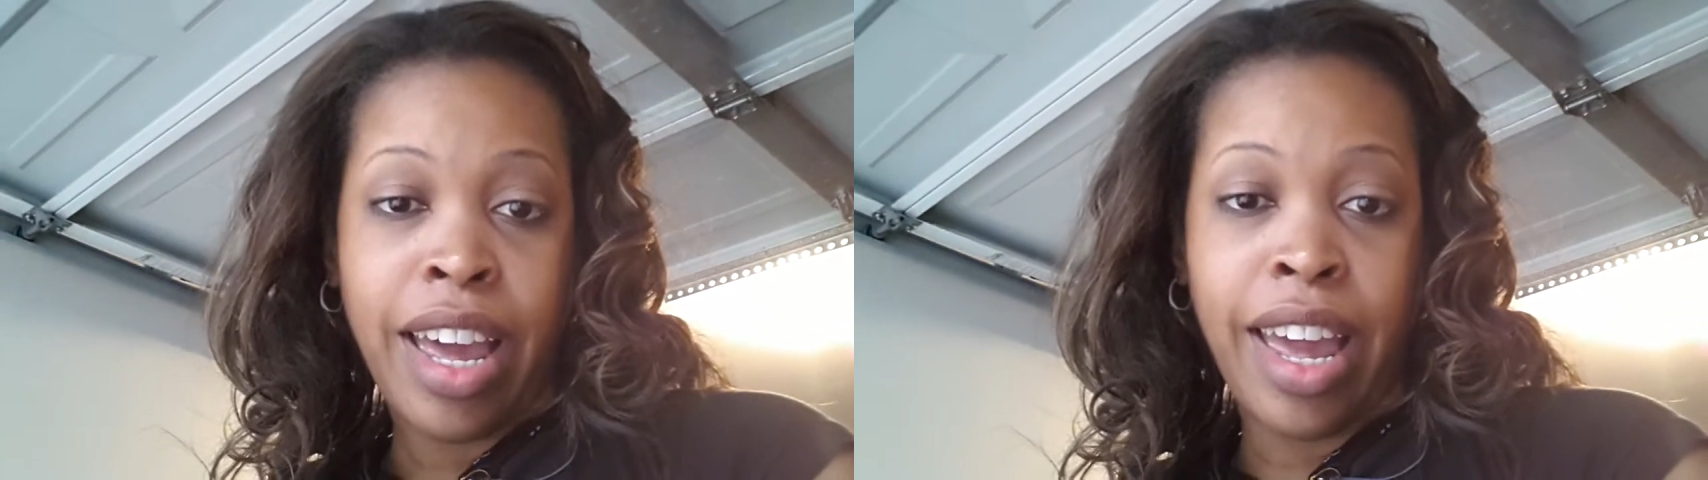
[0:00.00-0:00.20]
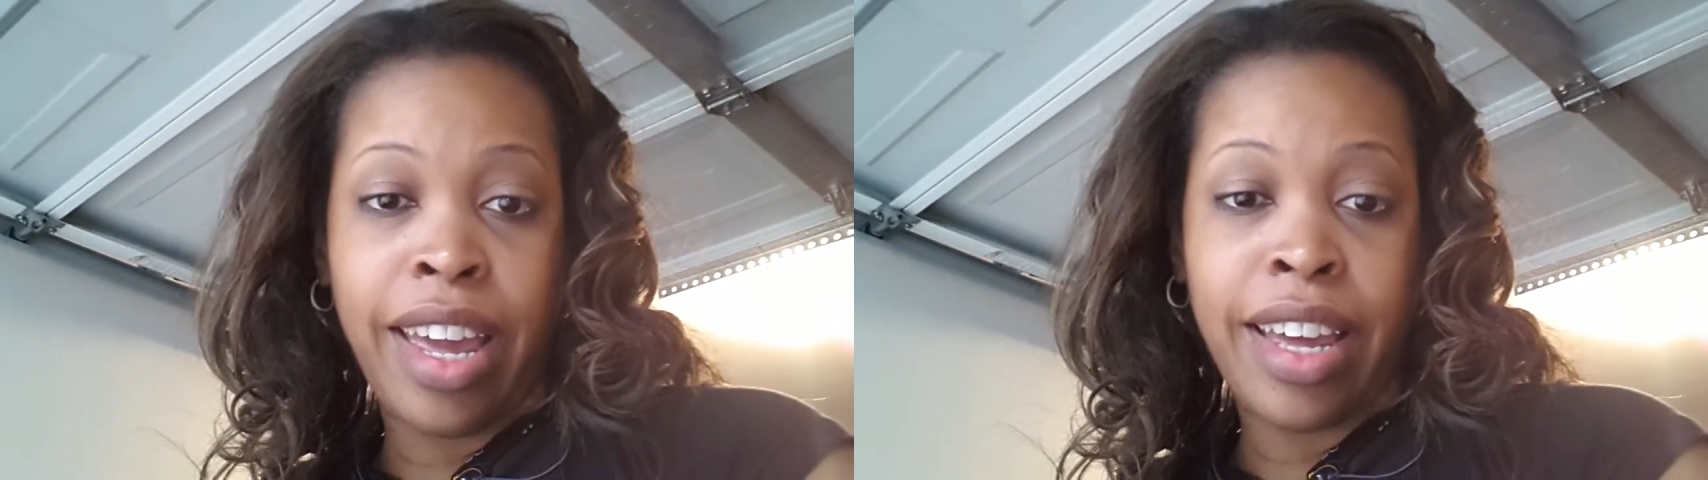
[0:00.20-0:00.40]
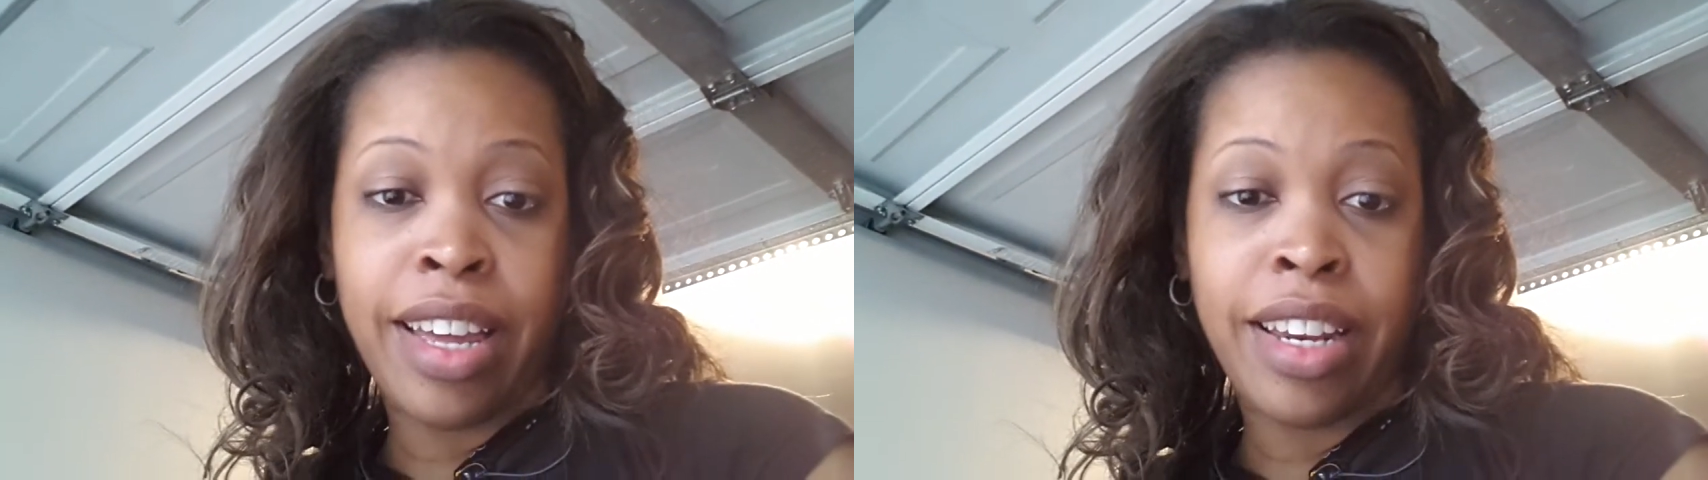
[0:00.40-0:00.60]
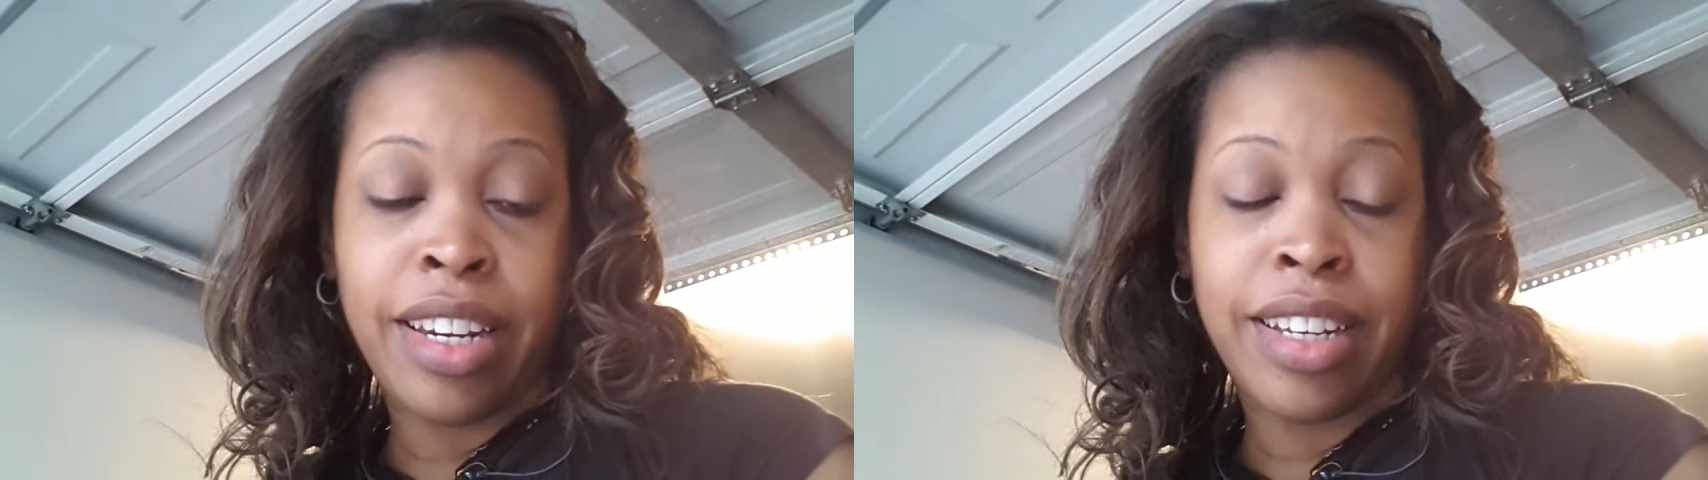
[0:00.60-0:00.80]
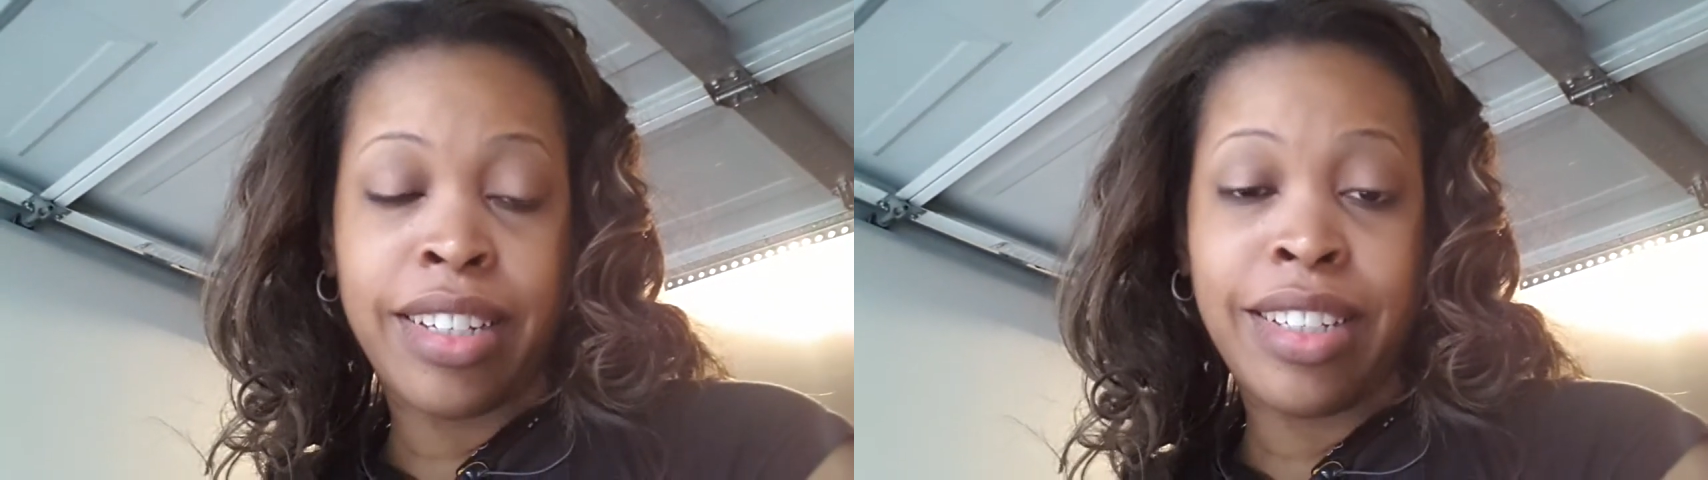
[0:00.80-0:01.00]

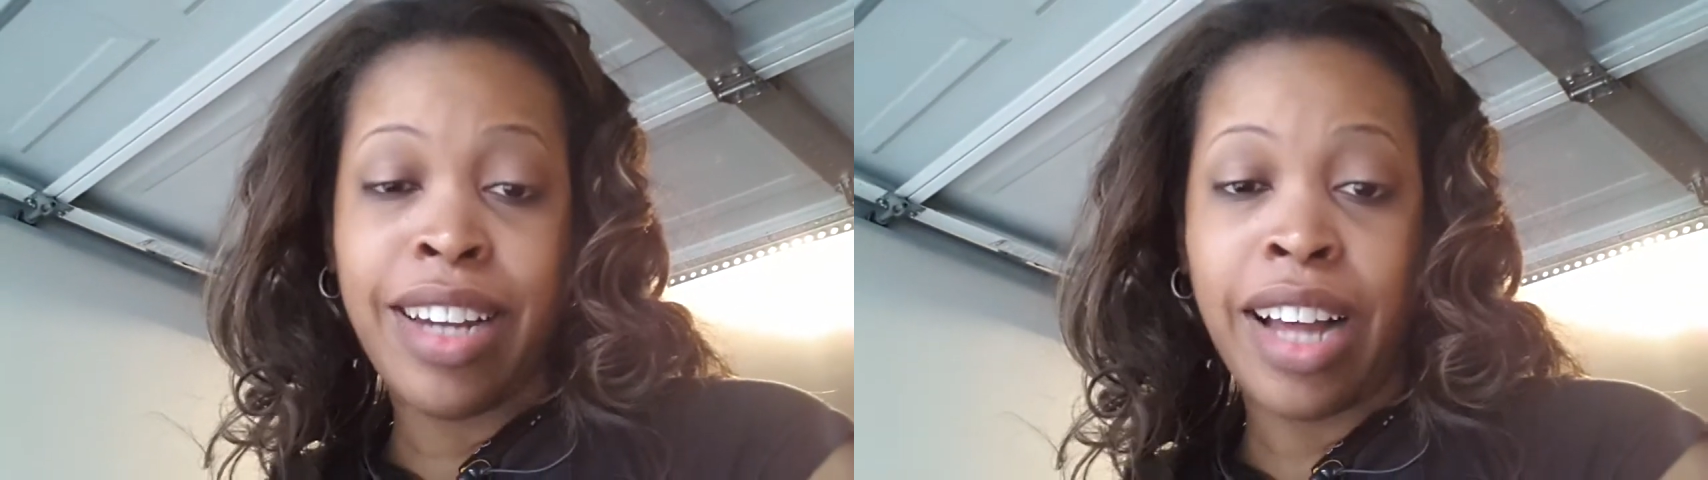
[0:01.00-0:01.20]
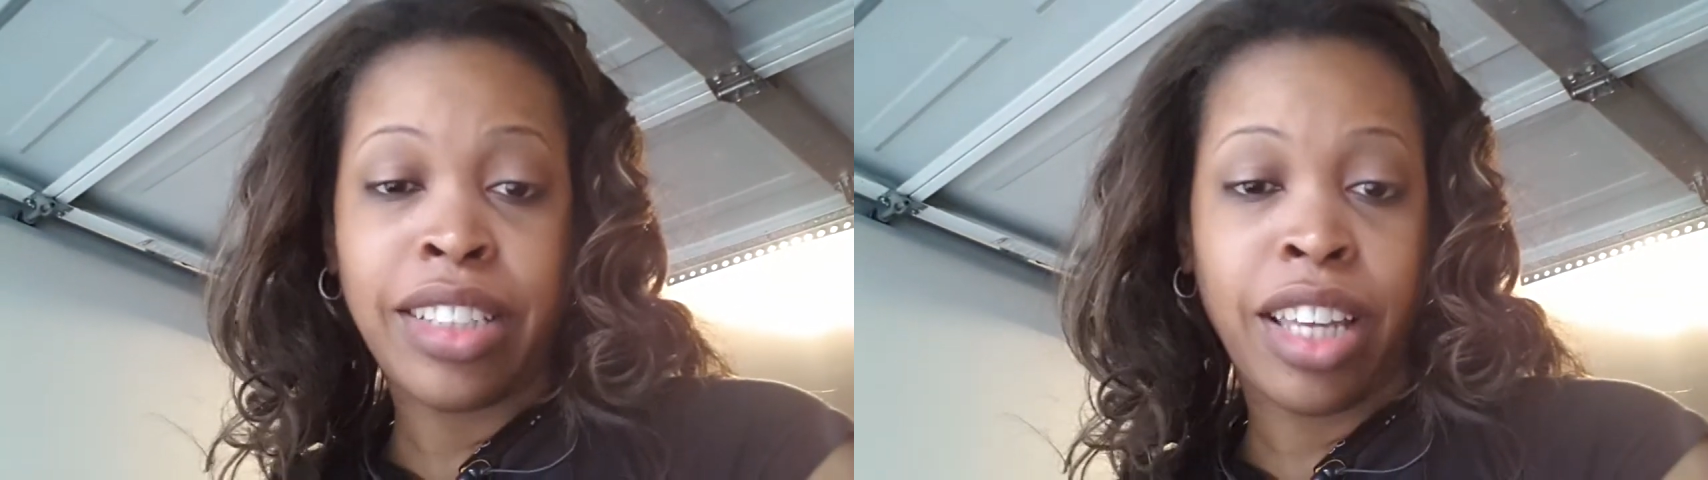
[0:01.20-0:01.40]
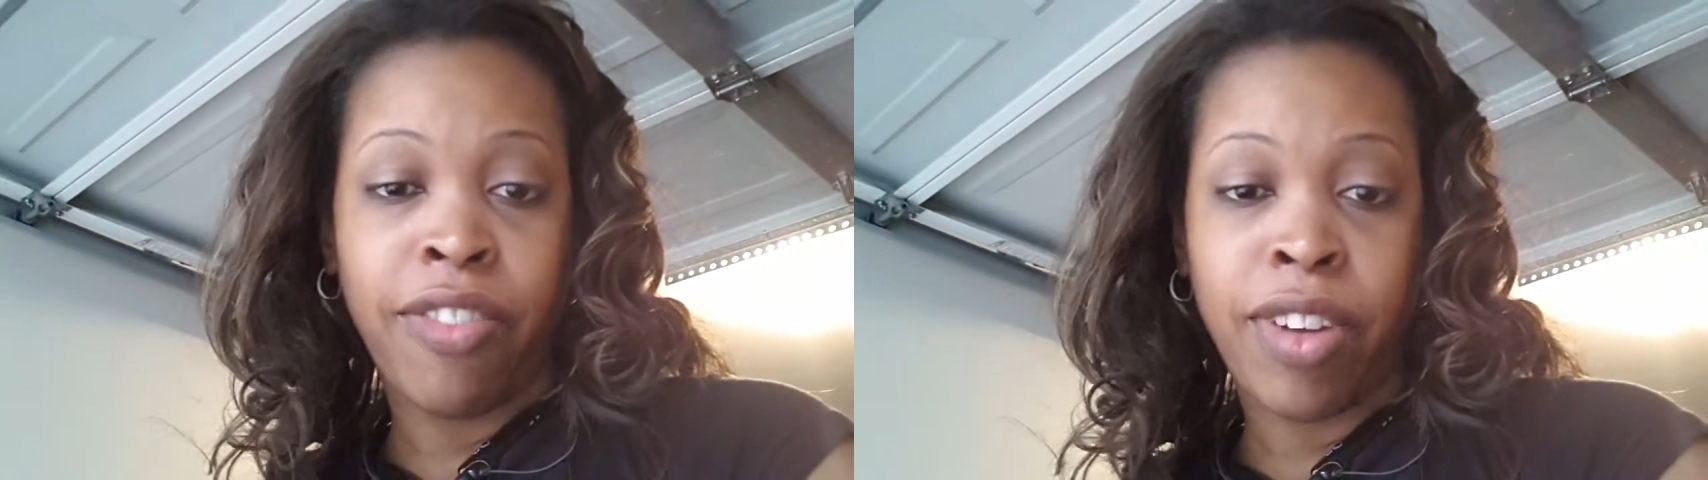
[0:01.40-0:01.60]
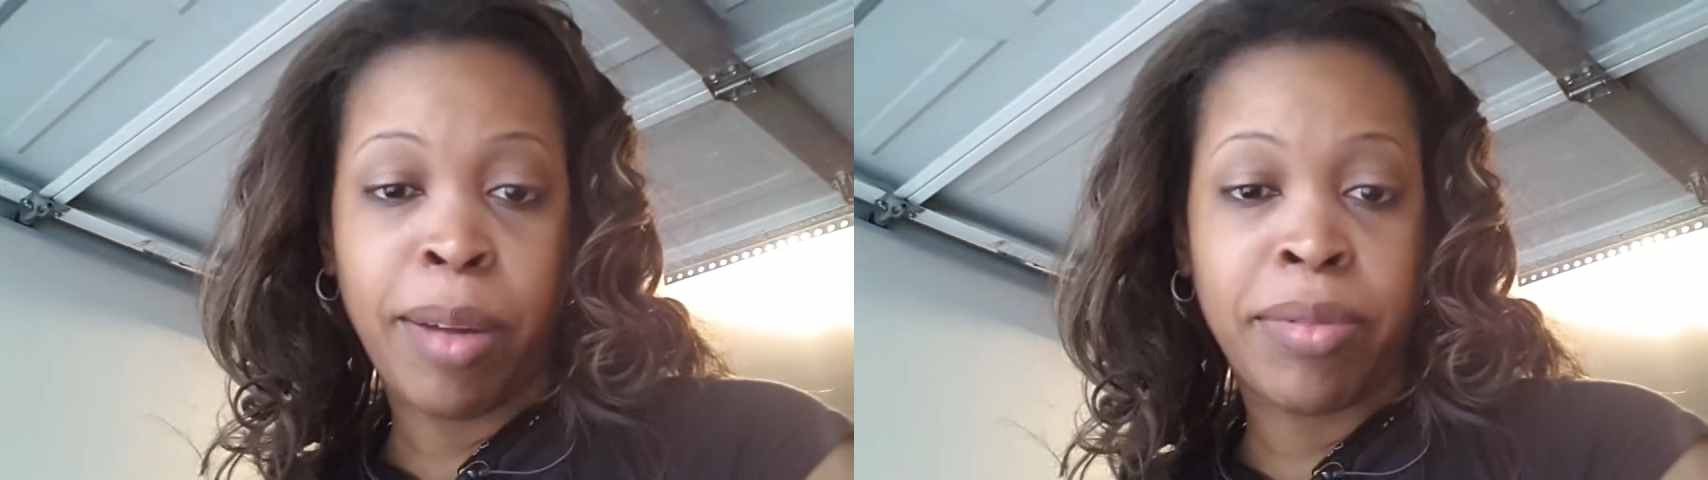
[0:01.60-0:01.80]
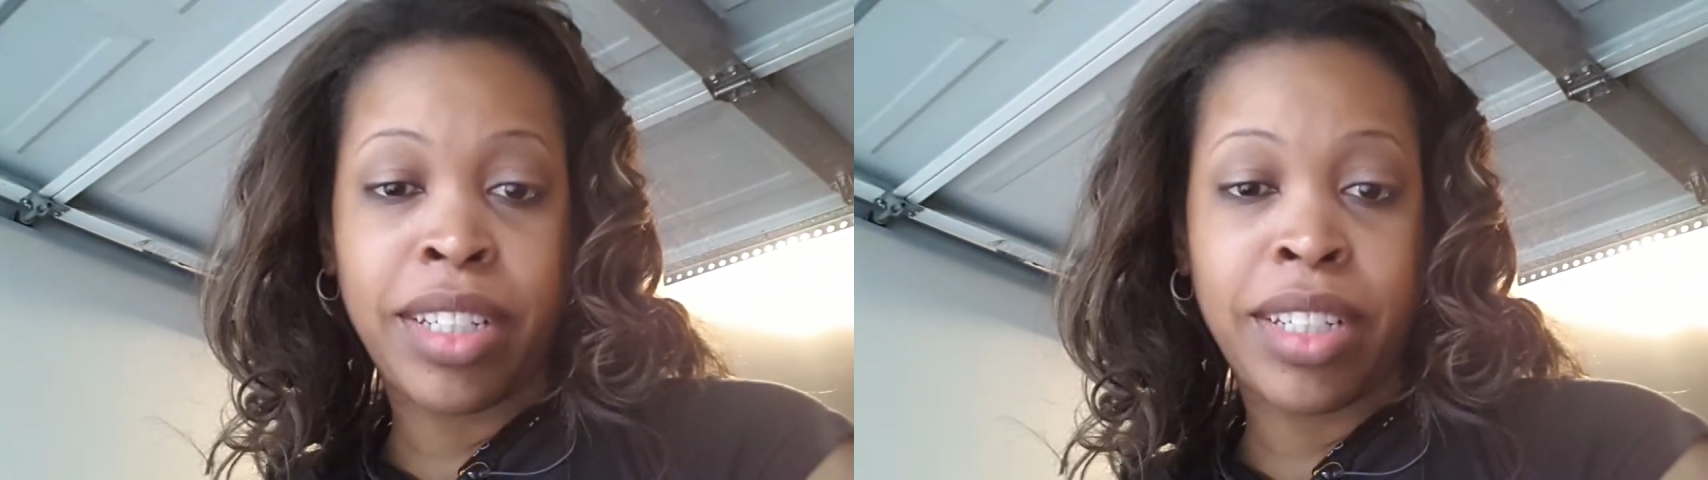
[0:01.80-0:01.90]
and not to give up.